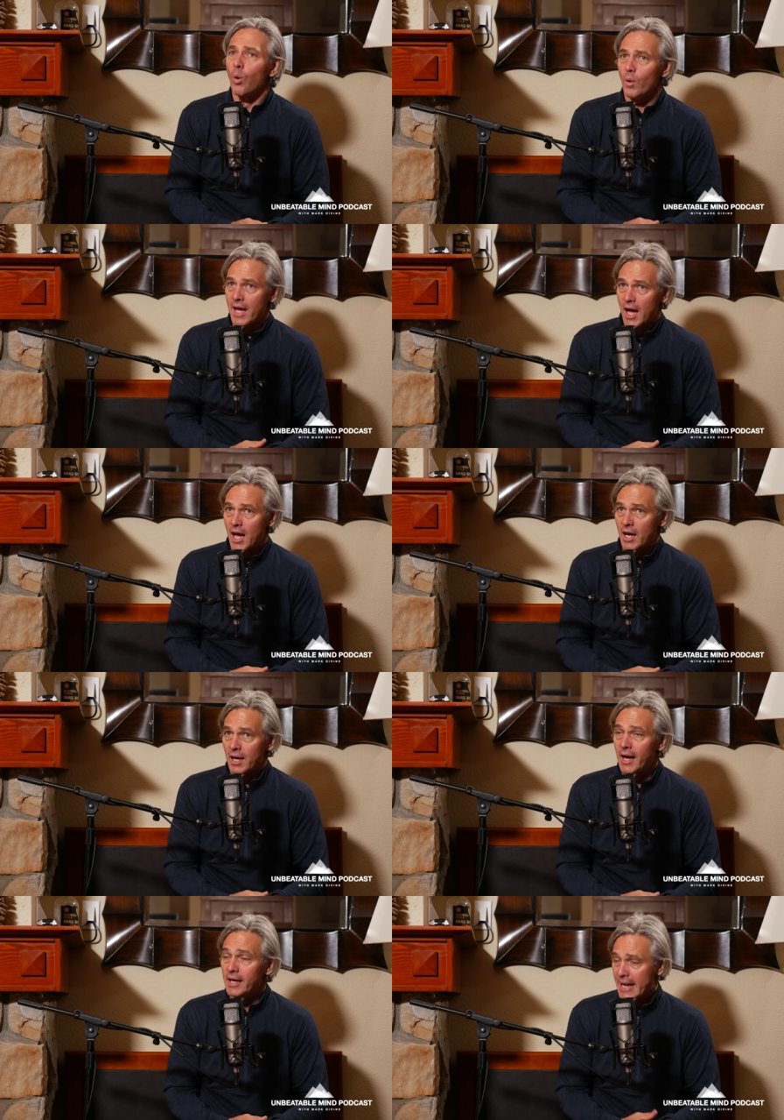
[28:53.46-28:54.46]
we
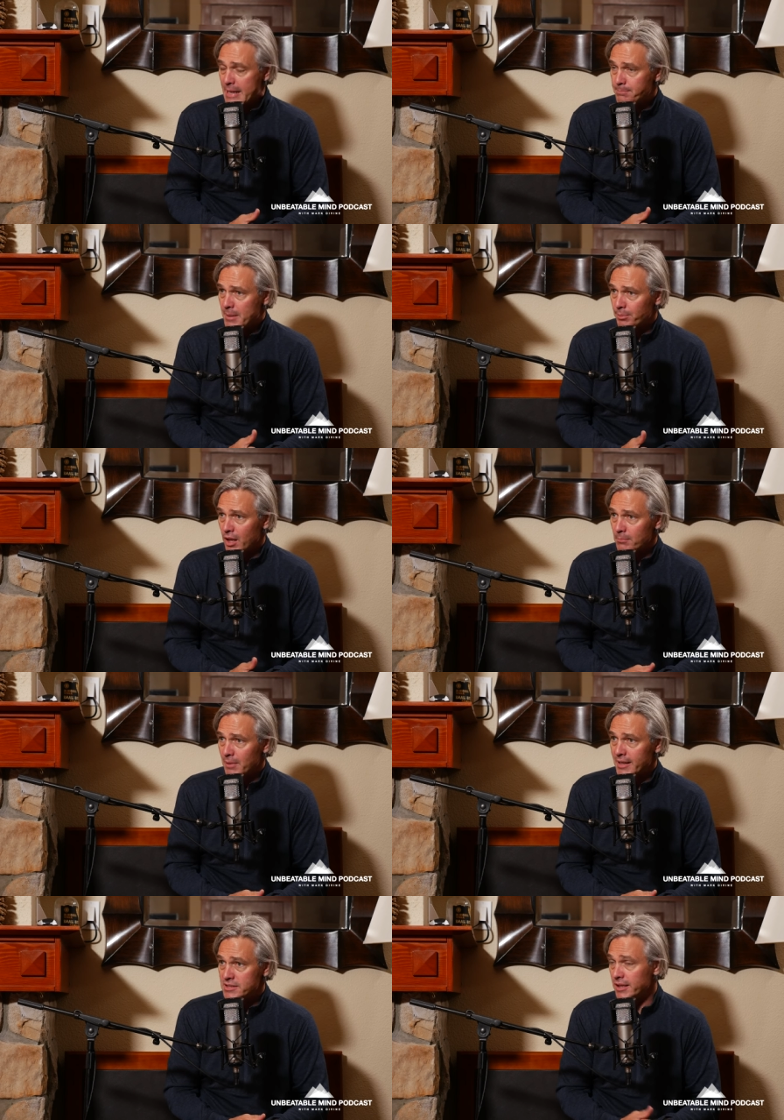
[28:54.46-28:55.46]
had I had eight people on
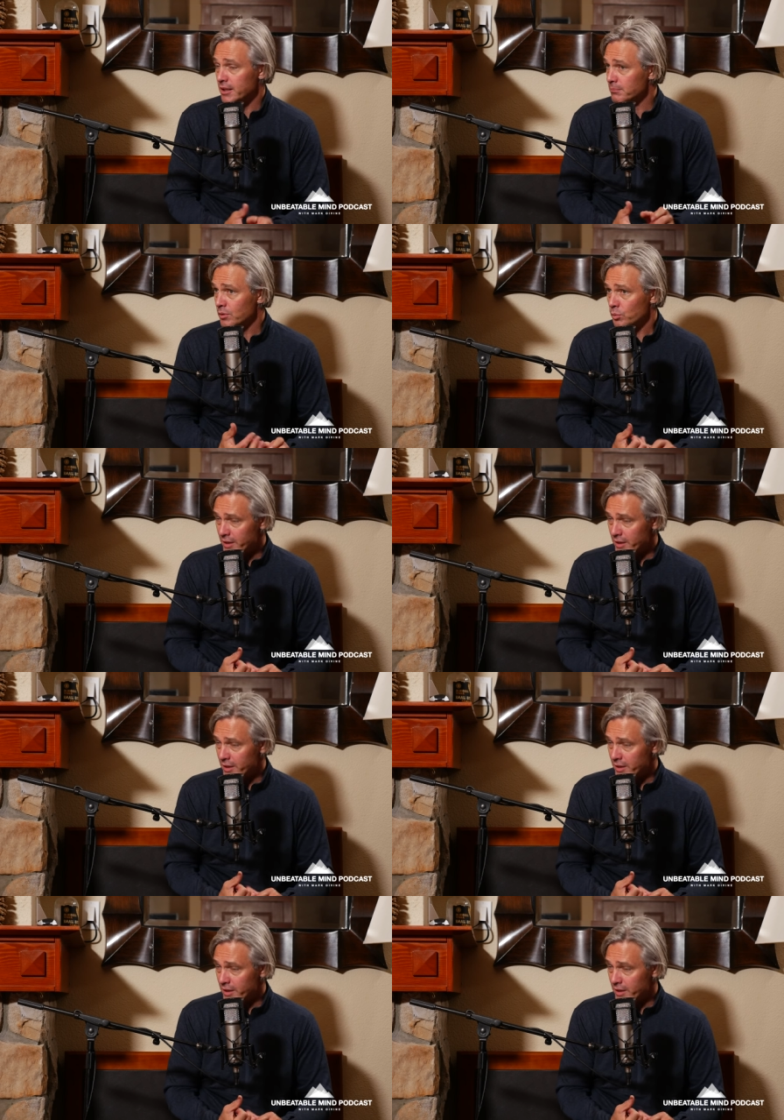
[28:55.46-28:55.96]
my team.